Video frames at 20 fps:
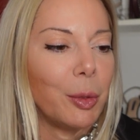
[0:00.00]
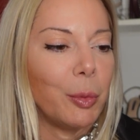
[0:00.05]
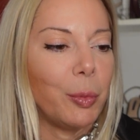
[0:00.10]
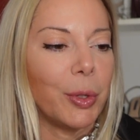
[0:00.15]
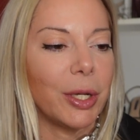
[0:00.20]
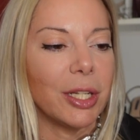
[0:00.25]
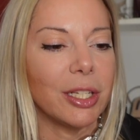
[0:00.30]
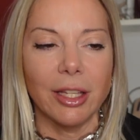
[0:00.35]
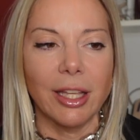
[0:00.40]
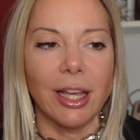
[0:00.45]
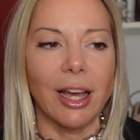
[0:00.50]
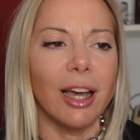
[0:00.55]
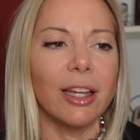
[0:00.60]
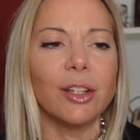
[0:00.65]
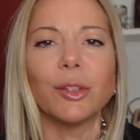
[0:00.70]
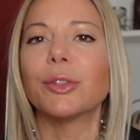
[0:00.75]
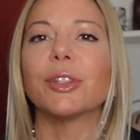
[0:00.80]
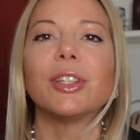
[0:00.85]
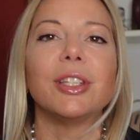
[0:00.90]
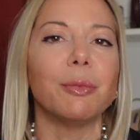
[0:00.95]
But yeah, I
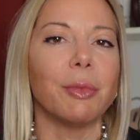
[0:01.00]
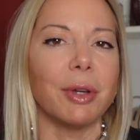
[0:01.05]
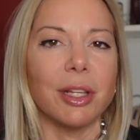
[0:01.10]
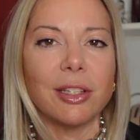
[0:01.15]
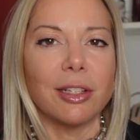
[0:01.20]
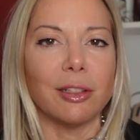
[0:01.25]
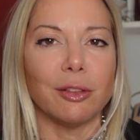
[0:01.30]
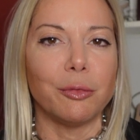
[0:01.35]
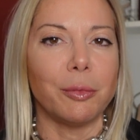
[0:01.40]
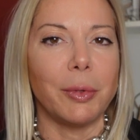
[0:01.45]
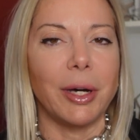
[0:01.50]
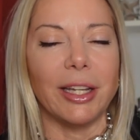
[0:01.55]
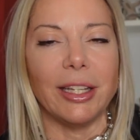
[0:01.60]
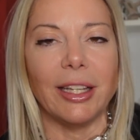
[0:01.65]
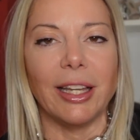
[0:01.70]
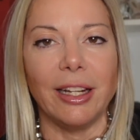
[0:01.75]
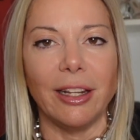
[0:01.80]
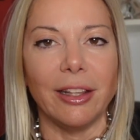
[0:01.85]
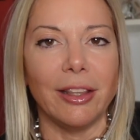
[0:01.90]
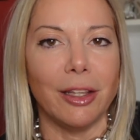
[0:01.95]
don't see myself
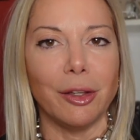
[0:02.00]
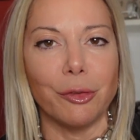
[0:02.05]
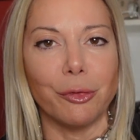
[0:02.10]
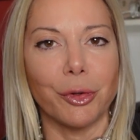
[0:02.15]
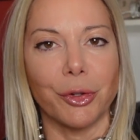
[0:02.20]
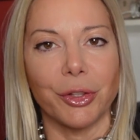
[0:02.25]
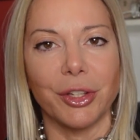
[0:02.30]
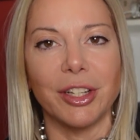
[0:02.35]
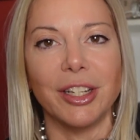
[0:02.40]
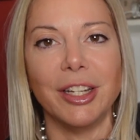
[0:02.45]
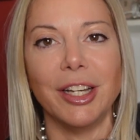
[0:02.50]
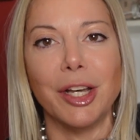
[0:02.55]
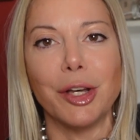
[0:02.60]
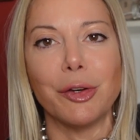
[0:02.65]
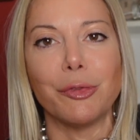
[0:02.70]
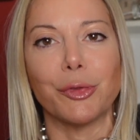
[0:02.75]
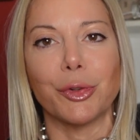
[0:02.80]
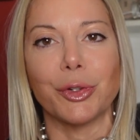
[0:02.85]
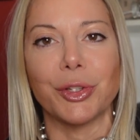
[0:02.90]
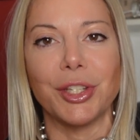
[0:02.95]
buying anything for the
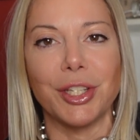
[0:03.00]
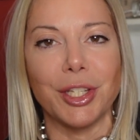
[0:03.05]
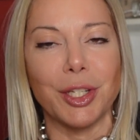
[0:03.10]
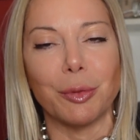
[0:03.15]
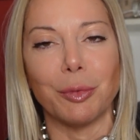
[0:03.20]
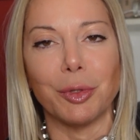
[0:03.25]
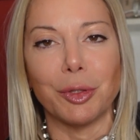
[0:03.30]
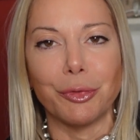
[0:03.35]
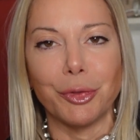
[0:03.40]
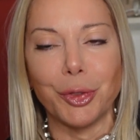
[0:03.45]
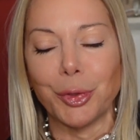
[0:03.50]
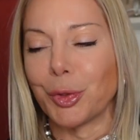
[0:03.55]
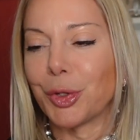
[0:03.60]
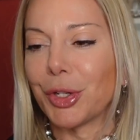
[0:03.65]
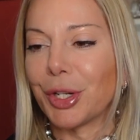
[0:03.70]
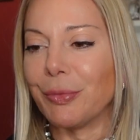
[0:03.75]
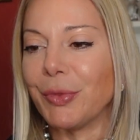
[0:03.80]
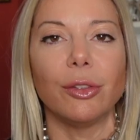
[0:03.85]
foreseeable future.